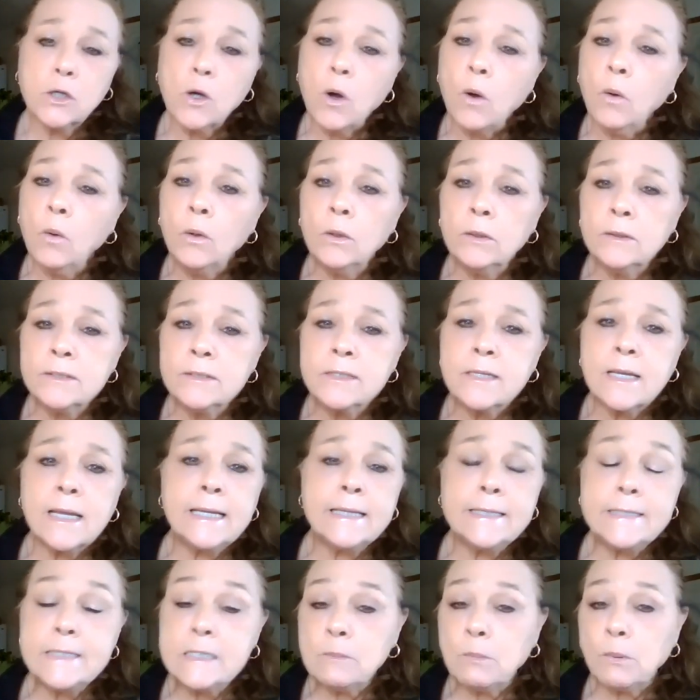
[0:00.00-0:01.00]
goals,
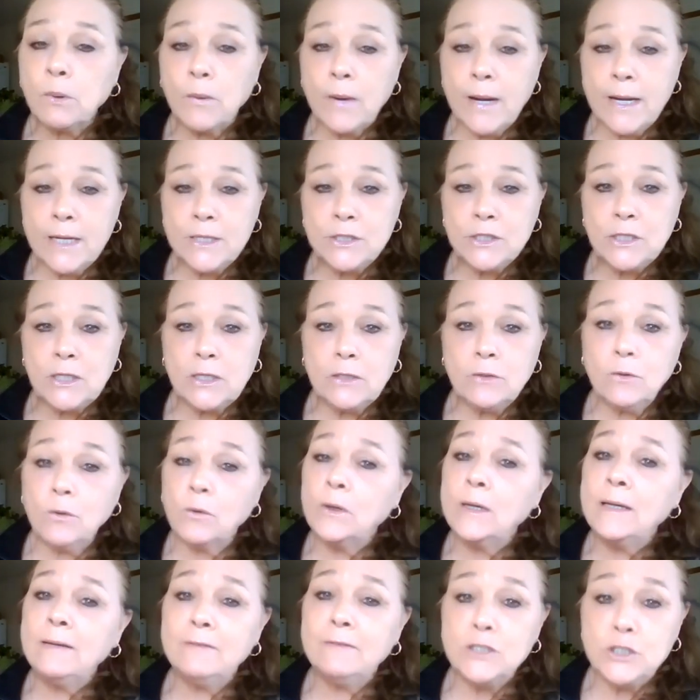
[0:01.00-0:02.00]

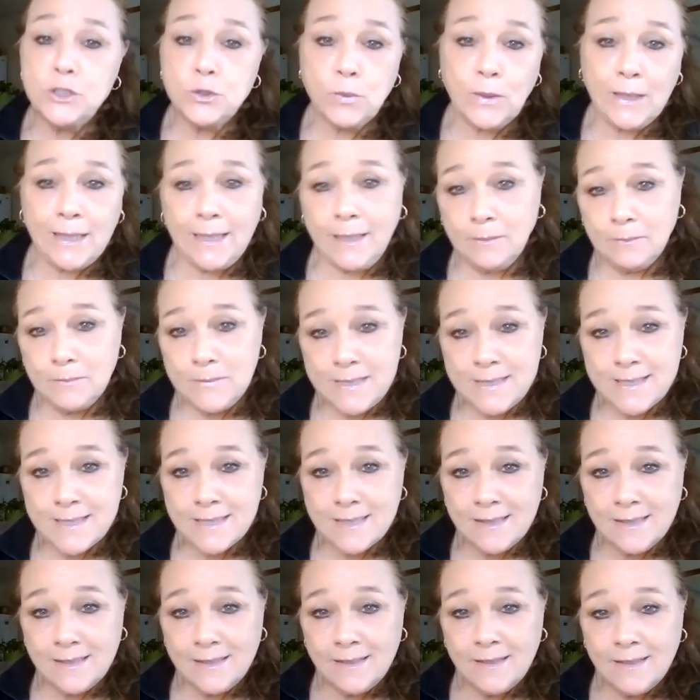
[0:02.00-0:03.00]
inspiration, or even
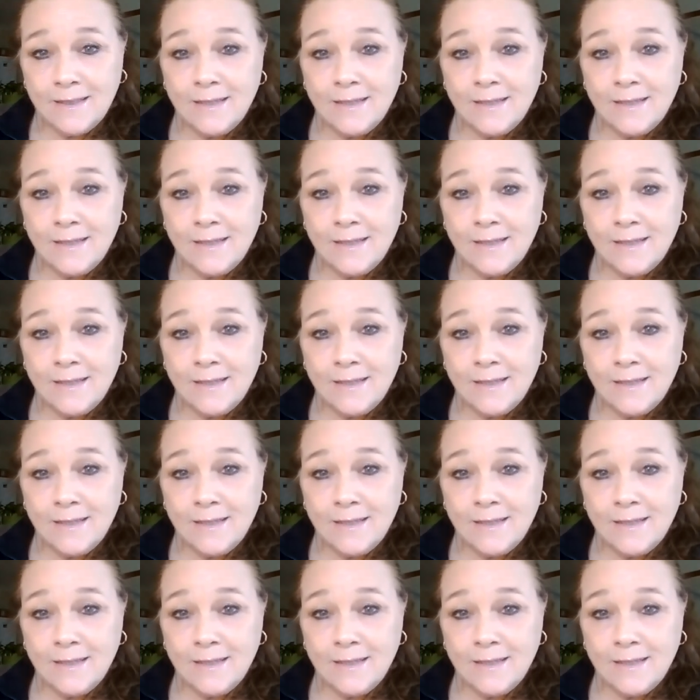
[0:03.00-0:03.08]
dreams,